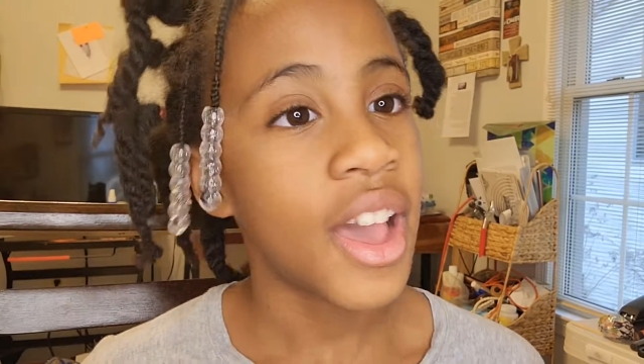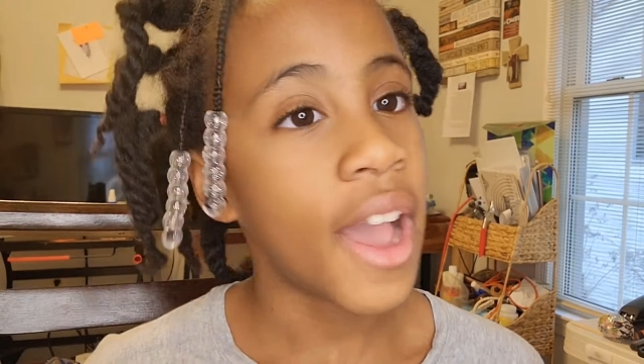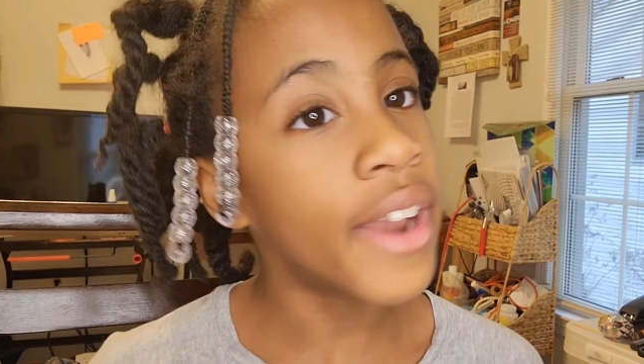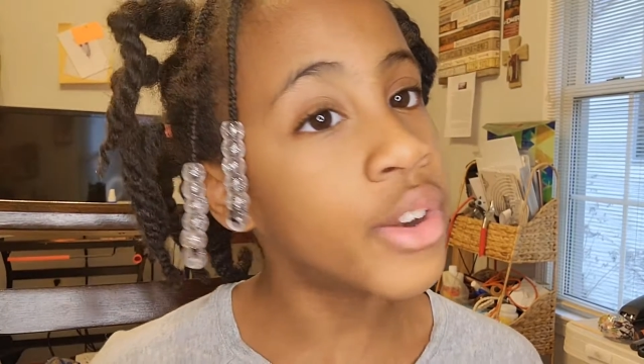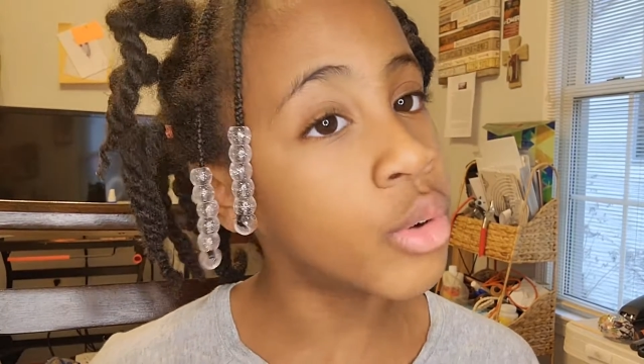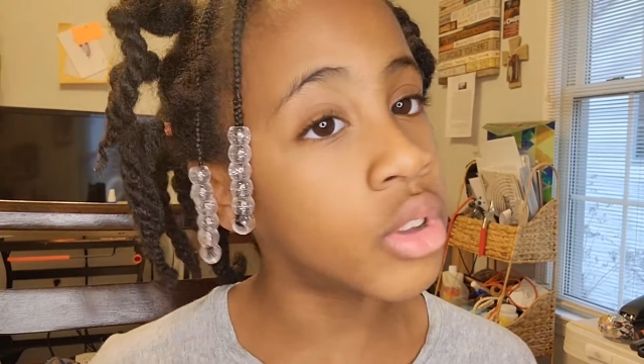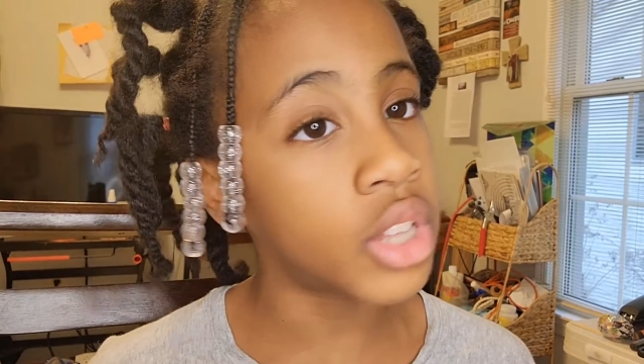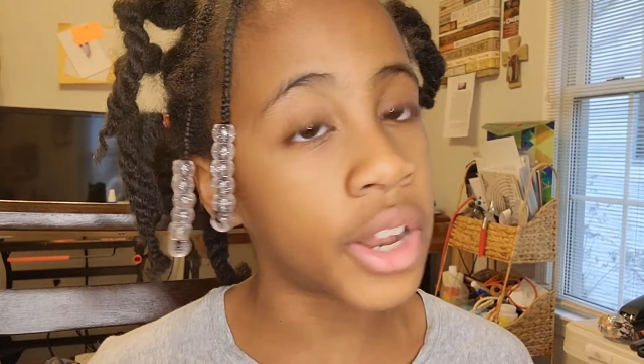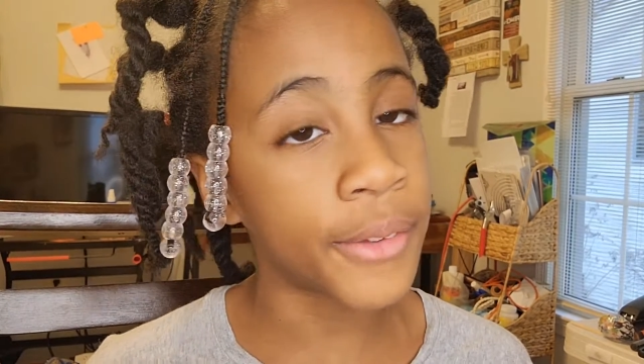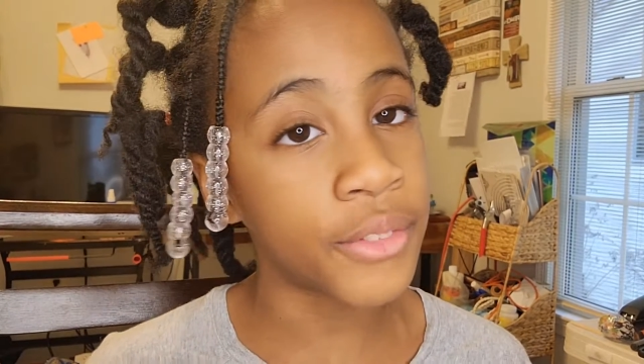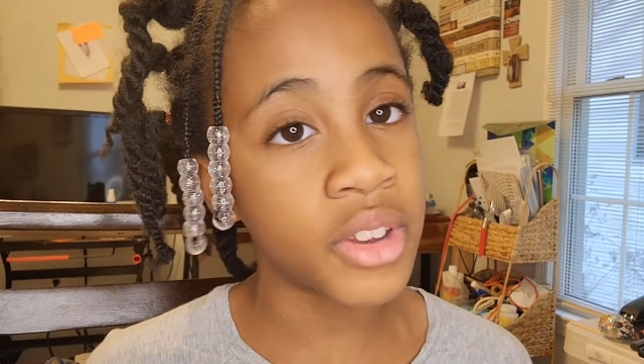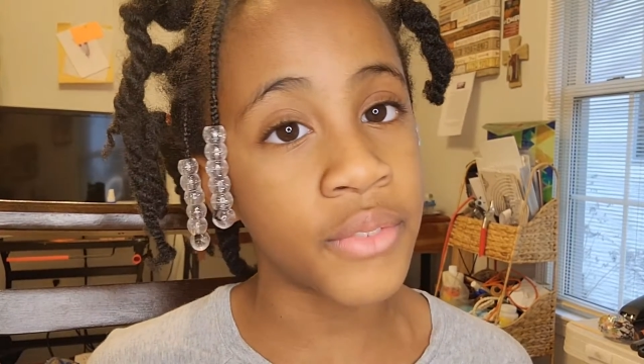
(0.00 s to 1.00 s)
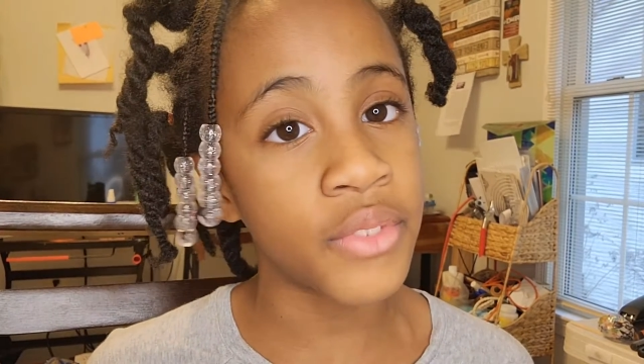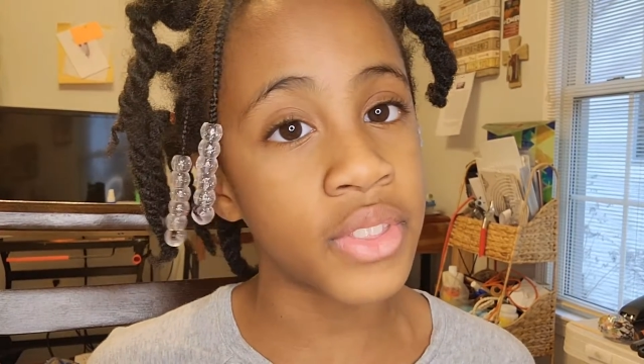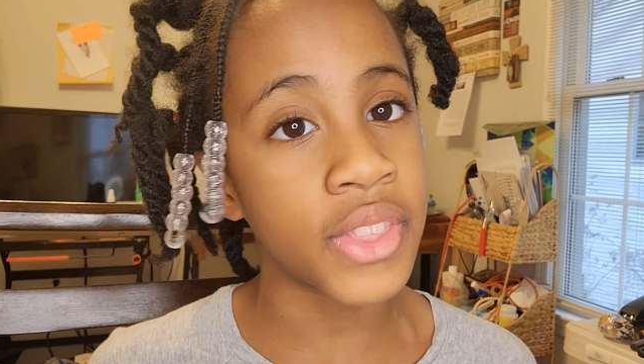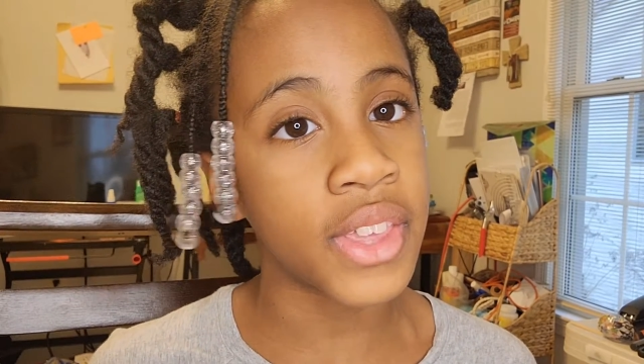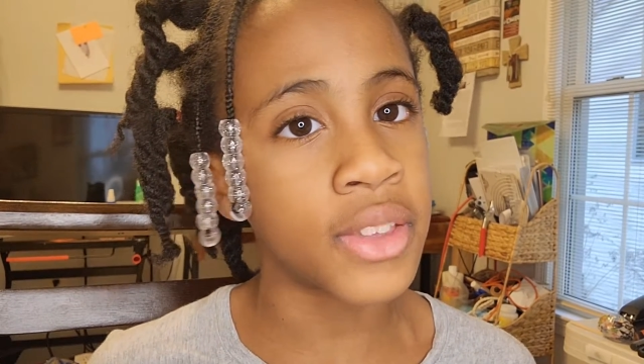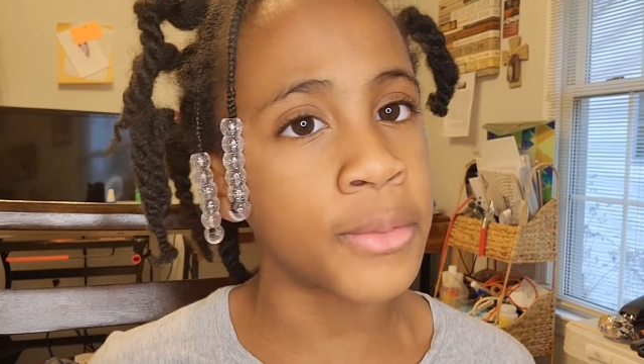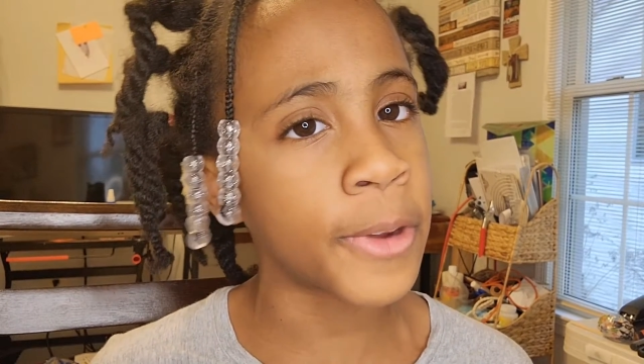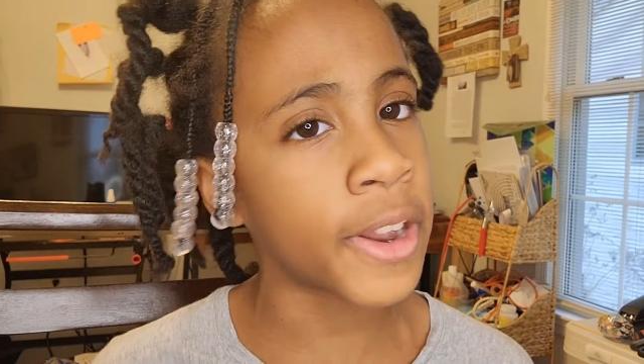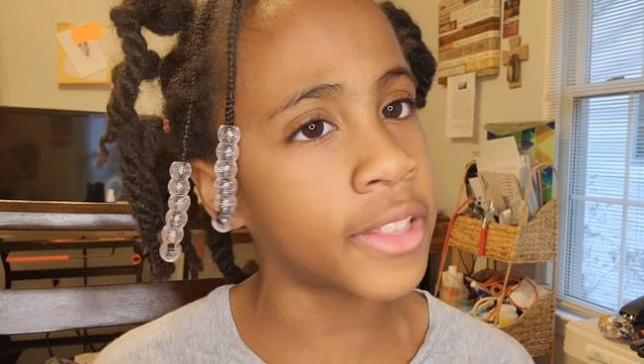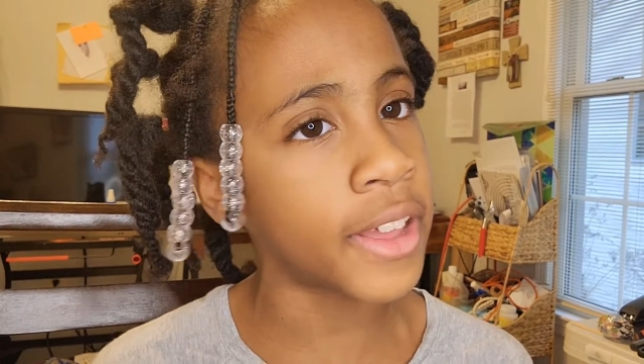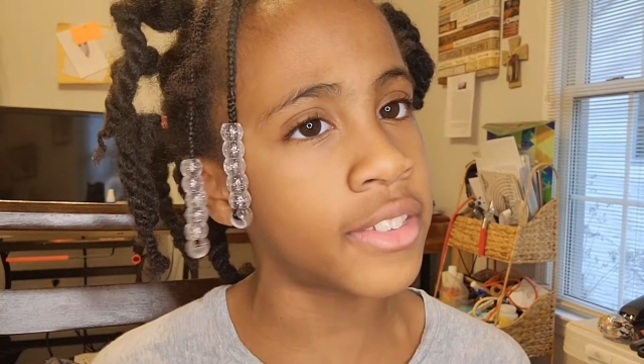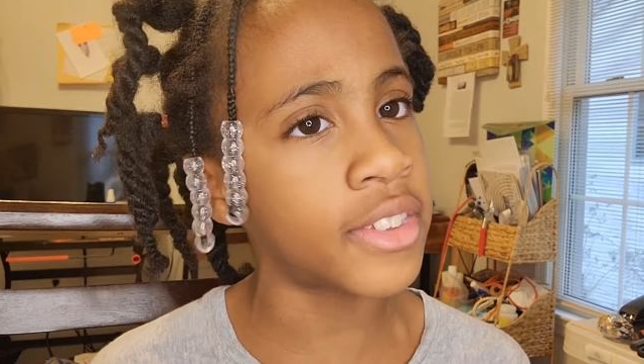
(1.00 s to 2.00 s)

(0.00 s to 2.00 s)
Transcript: I do a lot of different things, but I like